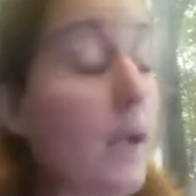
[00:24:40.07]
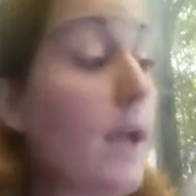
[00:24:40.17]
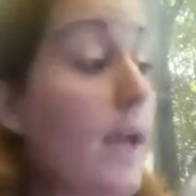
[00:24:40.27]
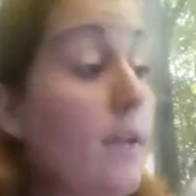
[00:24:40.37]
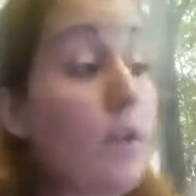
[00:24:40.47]

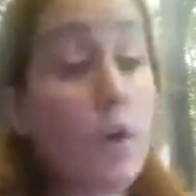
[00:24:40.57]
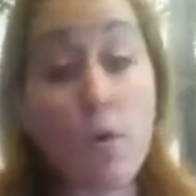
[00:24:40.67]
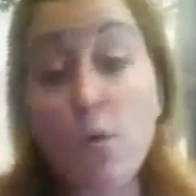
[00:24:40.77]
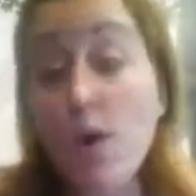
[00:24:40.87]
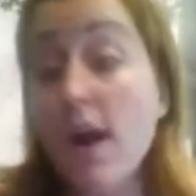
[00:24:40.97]
And
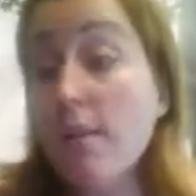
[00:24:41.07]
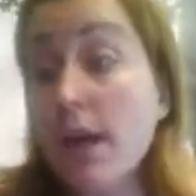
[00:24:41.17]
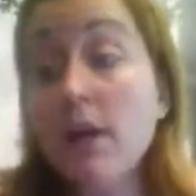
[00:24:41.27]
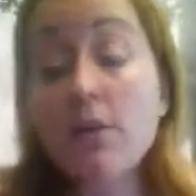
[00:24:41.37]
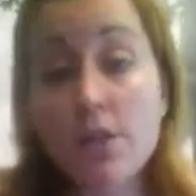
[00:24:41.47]
what am
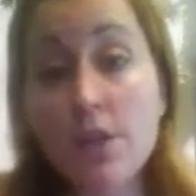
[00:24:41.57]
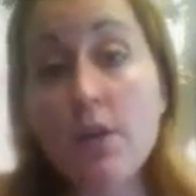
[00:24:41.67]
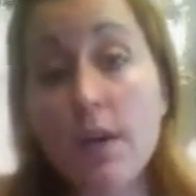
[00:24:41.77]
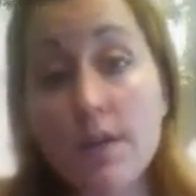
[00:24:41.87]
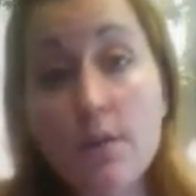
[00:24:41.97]
I coaching
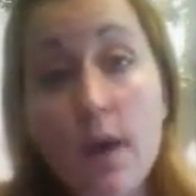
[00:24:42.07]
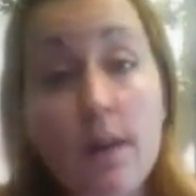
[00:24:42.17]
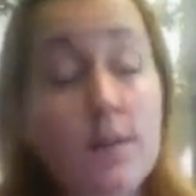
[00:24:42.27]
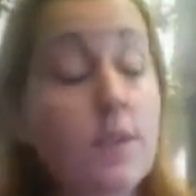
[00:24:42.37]
on as well?